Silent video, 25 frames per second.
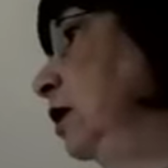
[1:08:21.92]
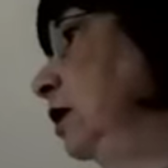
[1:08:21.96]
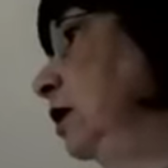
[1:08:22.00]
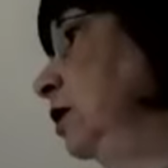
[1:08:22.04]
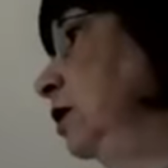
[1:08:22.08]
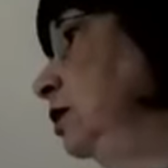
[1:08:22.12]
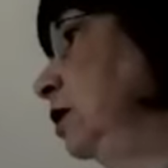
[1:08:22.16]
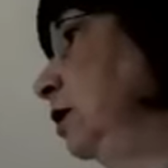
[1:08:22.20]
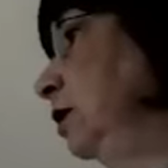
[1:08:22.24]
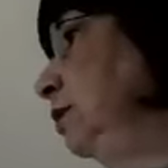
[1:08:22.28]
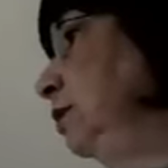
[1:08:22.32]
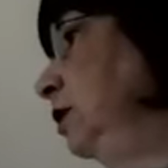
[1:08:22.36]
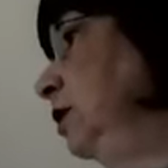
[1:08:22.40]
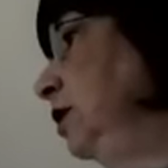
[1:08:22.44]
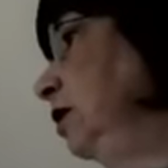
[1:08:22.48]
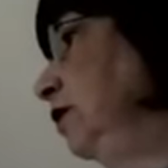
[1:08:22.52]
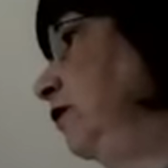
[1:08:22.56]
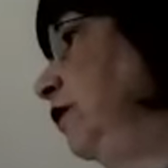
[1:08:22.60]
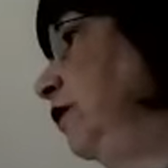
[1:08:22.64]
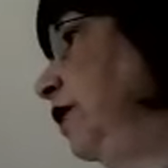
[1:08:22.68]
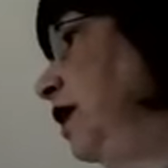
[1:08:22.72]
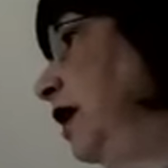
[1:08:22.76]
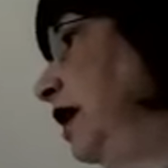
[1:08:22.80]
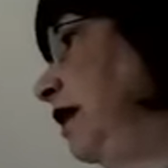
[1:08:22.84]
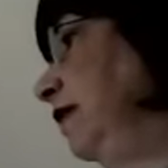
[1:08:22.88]
So I put the
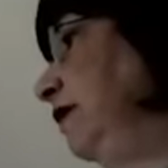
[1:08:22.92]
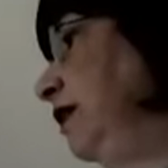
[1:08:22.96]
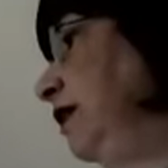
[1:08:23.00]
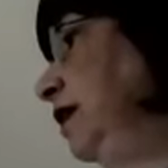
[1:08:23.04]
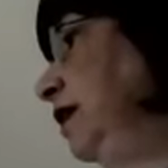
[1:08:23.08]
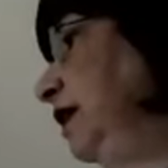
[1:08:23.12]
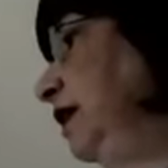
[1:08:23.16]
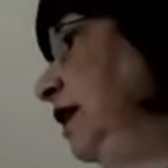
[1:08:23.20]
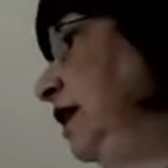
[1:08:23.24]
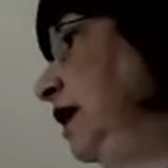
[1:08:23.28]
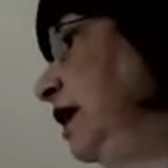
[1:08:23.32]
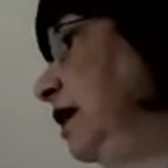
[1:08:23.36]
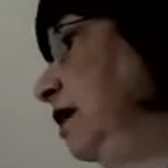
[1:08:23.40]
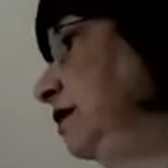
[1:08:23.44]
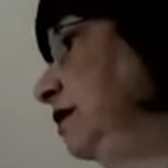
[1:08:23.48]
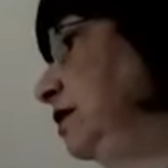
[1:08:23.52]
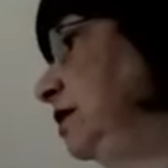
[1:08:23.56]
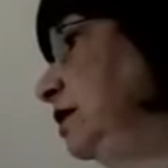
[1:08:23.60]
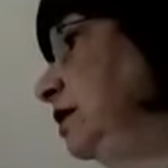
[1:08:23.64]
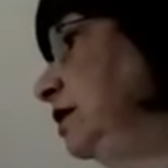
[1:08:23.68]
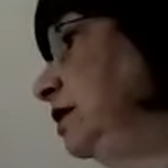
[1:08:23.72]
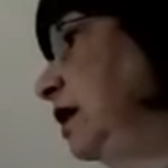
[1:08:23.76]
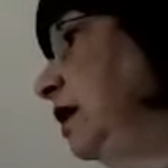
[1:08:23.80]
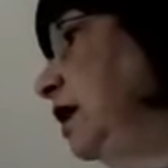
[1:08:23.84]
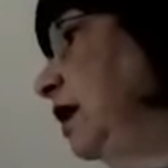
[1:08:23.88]
5 on the
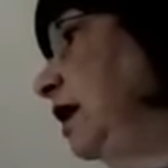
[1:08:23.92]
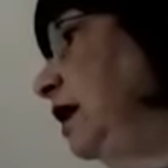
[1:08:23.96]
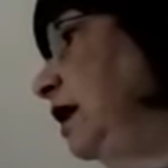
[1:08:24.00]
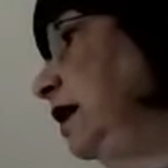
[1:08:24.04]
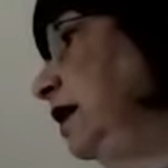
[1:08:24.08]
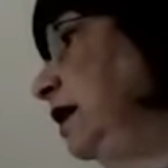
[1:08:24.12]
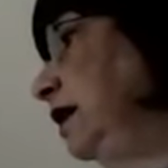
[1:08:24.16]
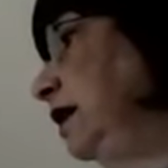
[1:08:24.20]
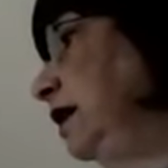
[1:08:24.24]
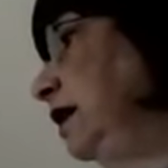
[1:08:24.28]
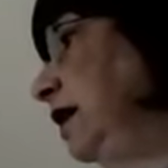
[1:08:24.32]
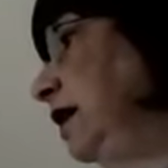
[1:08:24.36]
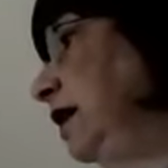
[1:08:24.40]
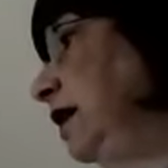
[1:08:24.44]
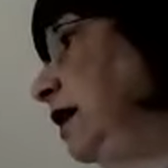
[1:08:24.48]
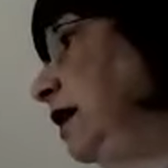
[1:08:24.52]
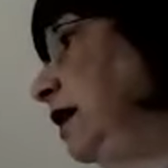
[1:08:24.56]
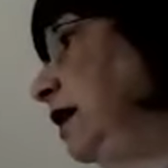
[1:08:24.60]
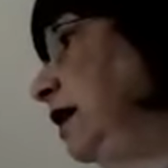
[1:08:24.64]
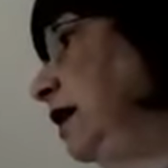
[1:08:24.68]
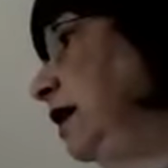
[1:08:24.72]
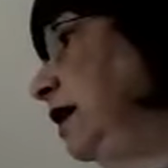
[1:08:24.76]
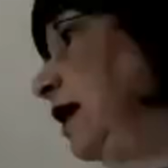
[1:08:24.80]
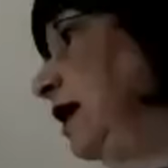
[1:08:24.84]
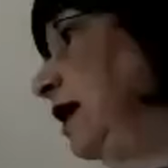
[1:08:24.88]
outside, and I
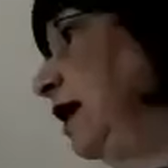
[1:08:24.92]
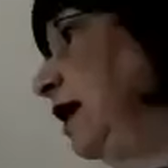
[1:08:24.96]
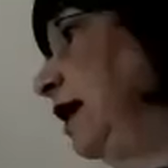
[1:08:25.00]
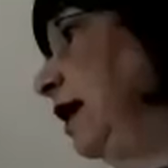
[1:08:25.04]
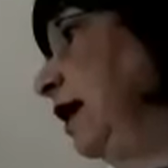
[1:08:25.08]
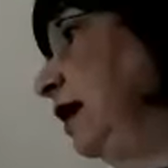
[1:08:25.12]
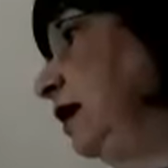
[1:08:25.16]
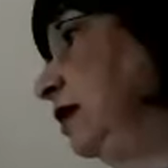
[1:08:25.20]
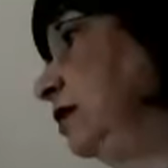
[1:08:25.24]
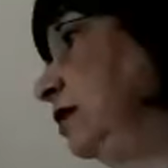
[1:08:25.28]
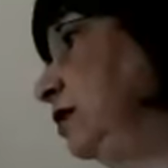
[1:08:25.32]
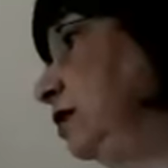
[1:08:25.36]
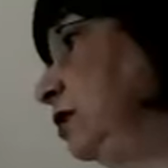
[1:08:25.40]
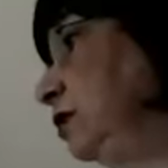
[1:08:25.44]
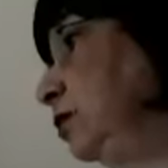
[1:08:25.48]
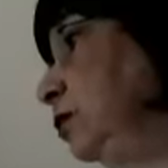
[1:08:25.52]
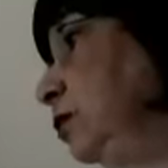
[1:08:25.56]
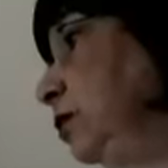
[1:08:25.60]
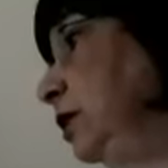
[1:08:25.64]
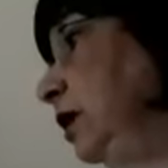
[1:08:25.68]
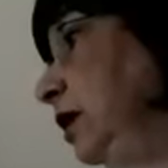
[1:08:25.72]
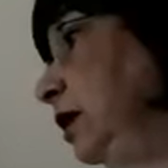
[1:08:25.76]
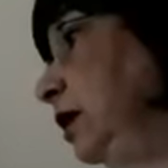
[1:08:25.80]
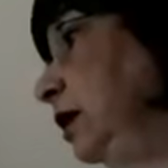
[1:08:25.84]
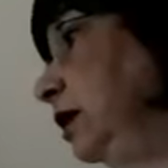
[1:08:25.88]
get x
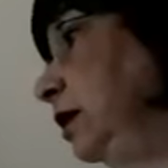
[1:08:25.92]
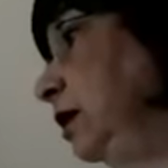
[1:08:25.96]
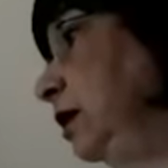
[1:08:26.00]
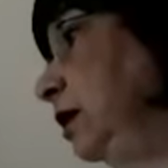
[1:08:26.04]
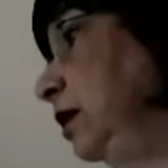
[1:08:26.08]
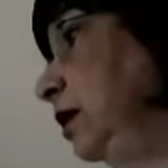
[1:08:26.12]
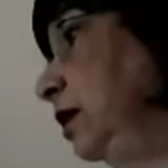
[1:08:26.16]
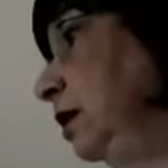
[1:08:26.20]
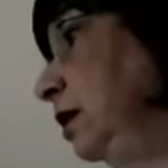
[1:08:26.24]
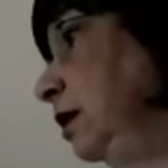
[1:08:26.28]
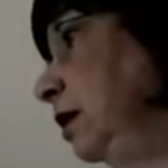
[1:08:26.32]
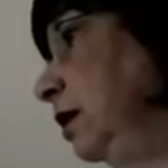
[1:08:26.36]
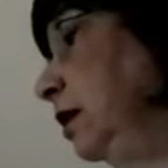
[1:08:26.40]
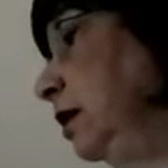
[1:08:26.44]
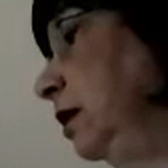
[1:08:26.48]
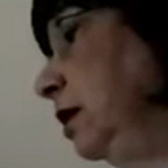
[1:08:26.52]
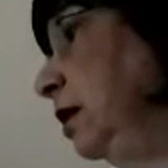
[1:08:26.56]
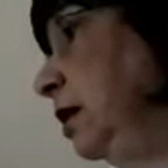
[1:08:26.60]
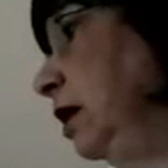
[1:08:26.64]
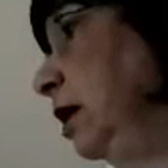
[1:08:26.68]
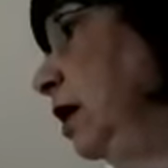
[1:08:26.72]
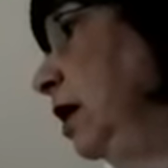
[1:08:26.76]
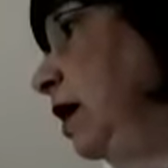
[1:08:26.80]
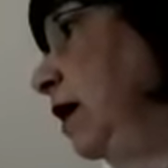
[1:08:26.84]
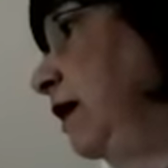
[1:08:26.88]
squared,
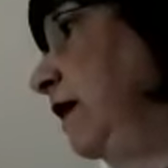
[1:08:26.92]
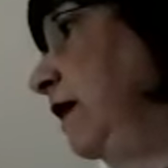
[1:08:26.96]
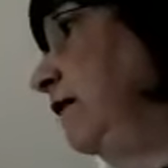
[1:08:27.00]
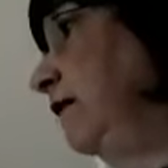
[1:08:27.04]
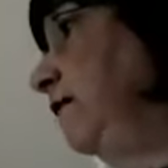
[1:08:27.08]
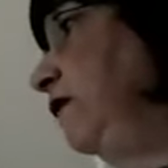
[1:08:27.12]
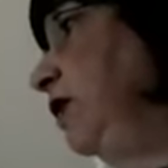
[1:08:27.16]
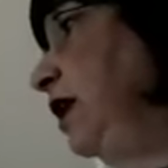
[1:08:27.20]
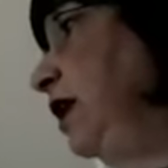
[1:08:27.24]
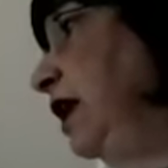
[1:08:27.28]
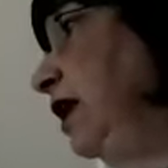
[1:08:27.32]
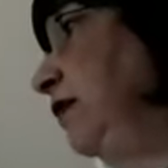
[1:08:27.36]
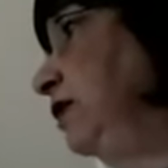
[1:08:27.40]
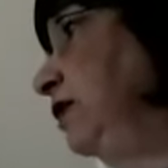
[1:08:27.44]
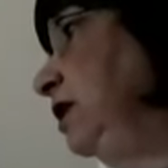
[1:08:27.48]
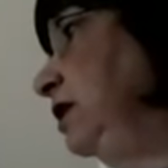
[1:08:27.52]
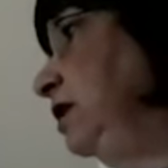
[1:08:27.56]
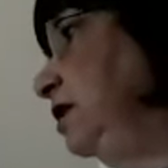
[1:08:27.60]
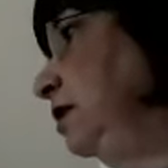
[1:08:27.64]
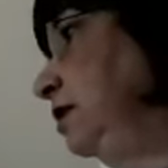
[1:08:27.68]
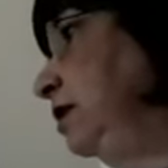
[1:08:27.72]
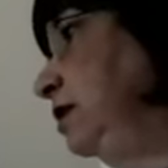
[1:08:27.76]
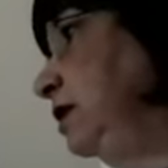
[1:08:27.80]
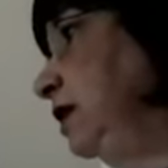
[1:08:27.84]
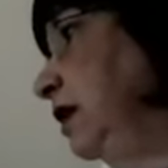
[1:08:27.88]
and 5
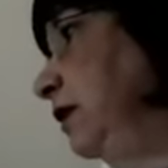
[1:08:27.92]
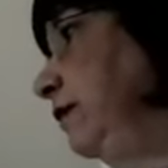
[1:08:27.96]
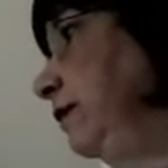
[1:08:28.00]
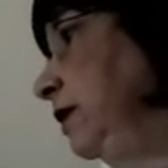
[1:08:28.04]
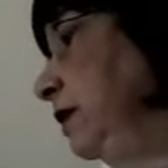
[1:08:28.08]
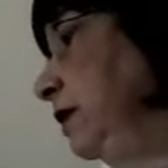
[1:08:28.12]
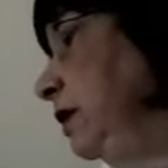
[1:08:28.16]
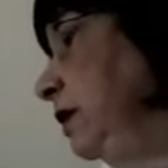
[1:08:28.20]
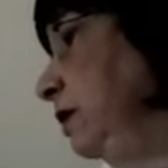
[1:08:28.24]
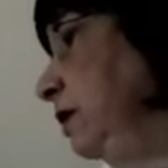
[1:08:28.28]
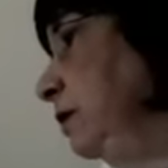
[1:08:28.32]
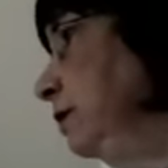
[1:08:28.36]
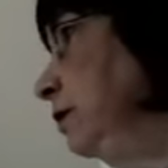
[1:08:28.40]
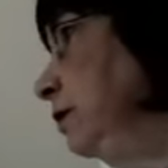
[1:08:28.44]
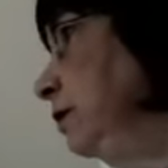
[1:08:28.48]
into 70.